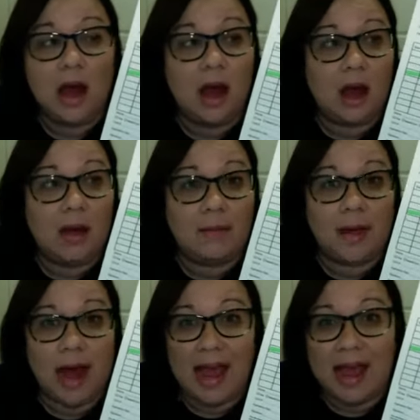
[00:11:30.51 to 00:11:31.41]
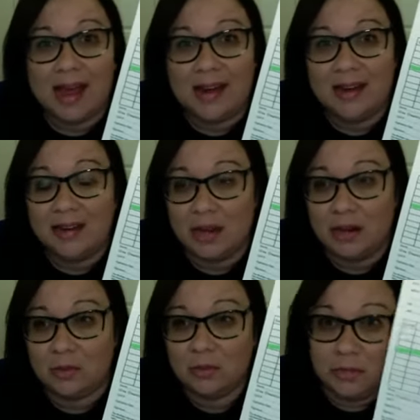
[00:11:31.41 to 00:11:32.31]
Um, I had, you
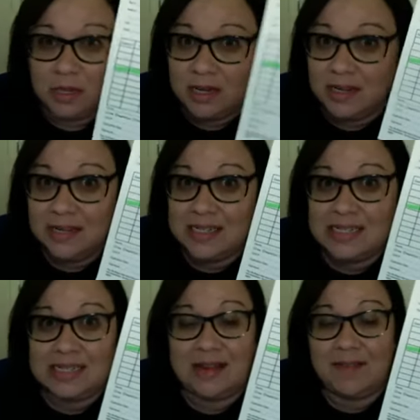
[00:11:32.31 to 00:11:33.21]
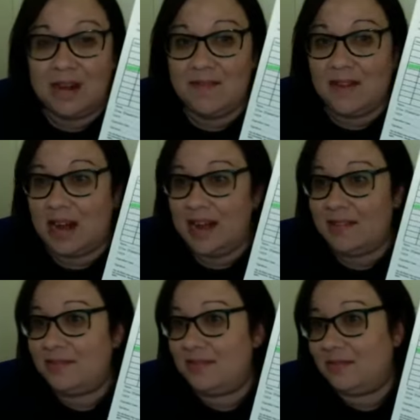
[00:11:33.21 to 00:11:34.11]
know, 75,